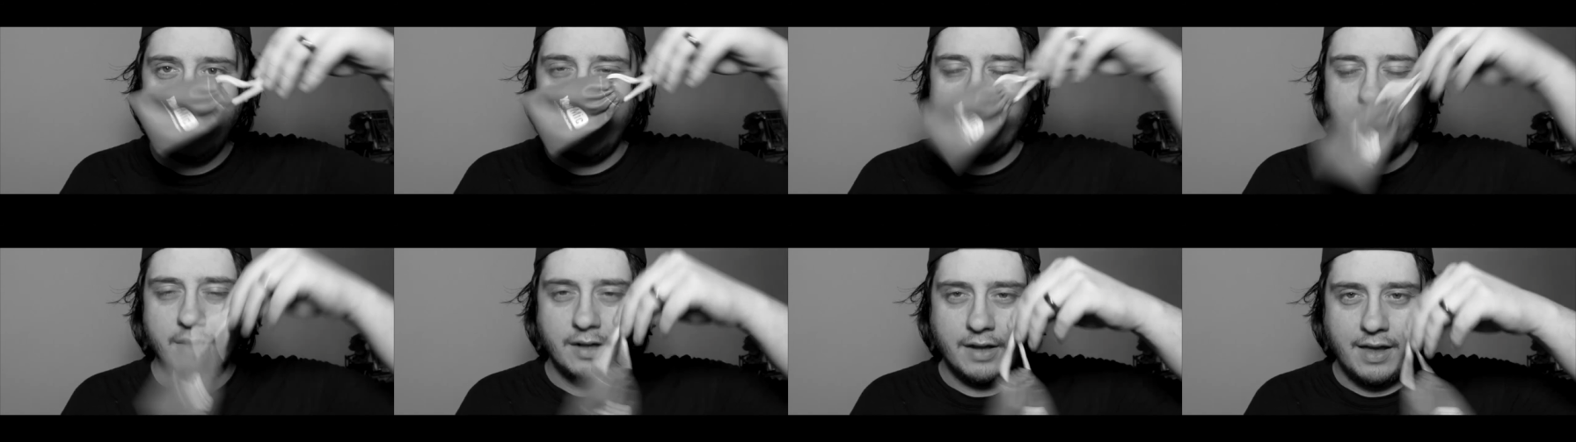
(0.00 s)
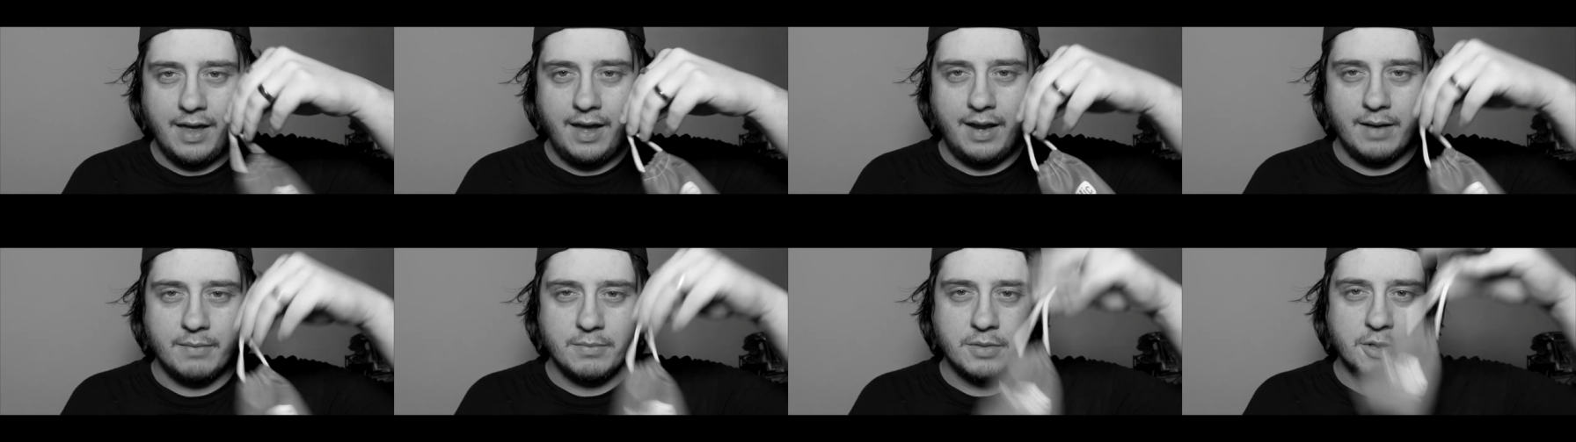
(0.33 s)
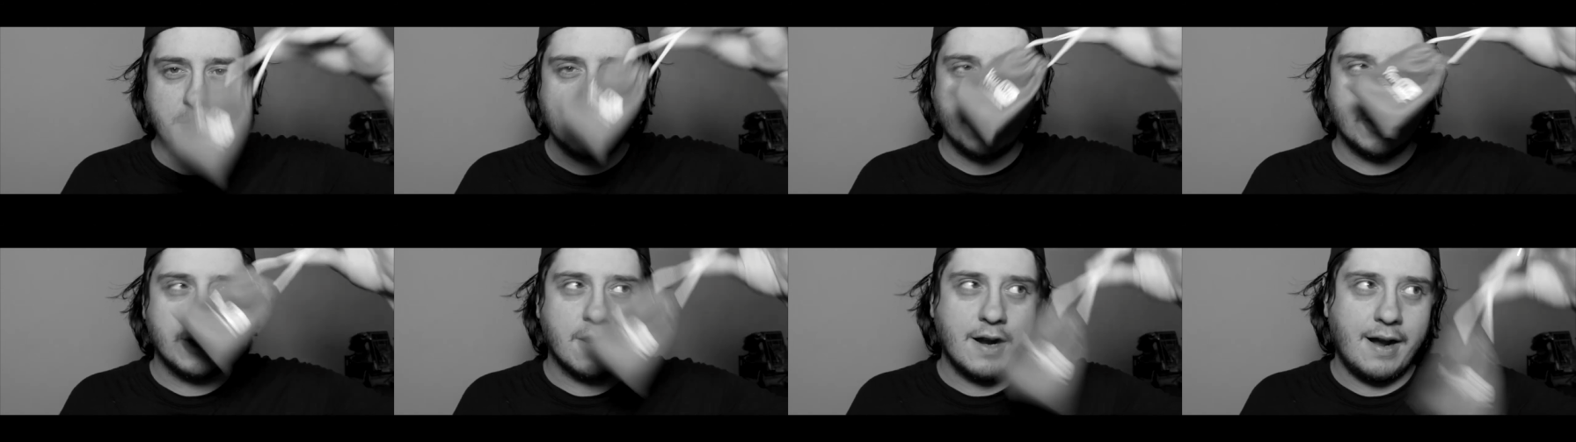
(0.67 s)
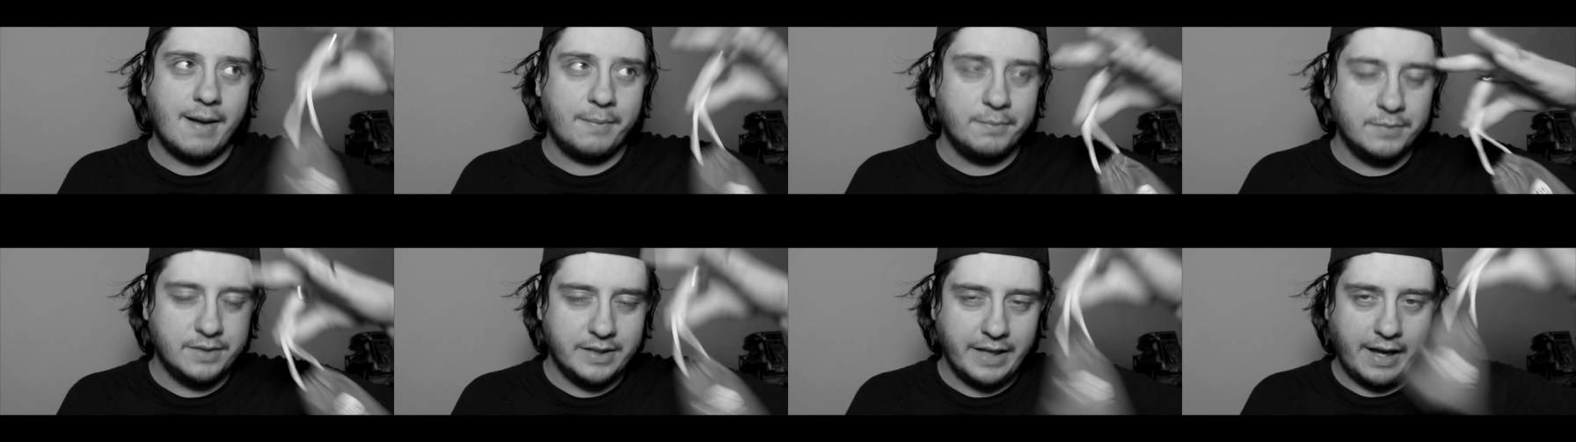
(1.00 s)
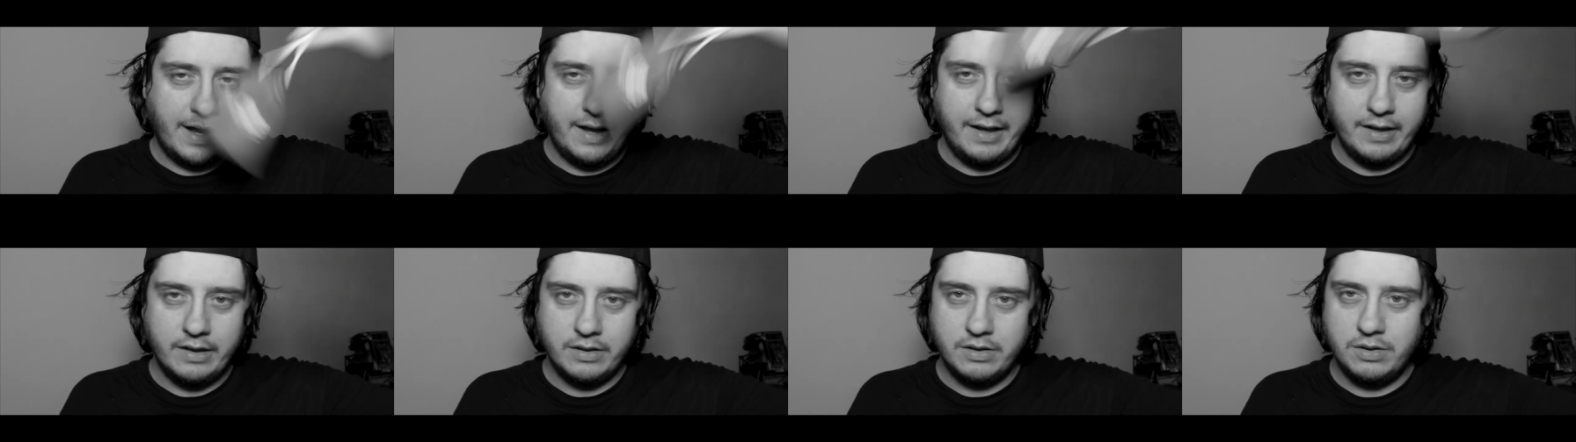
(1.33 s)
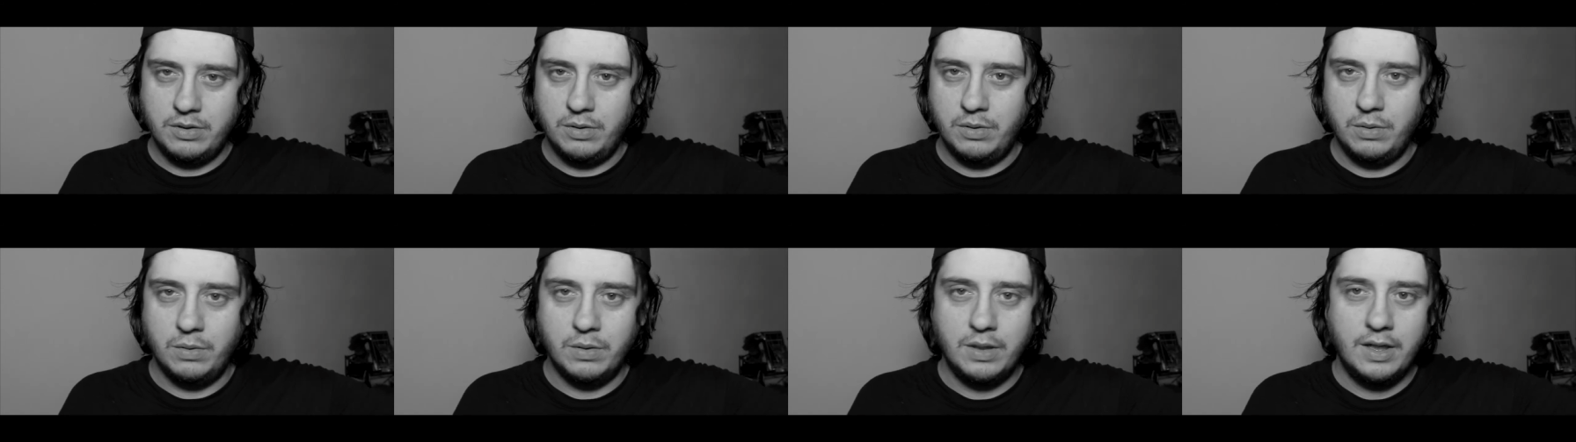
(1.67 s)
your camera strap, tie it
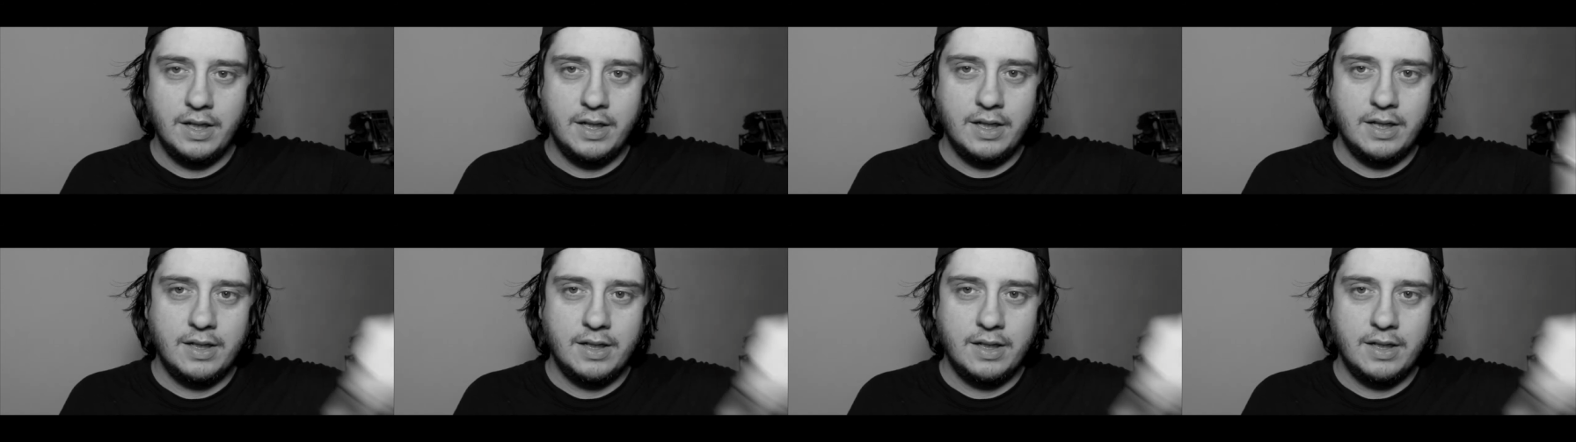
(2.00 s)
to,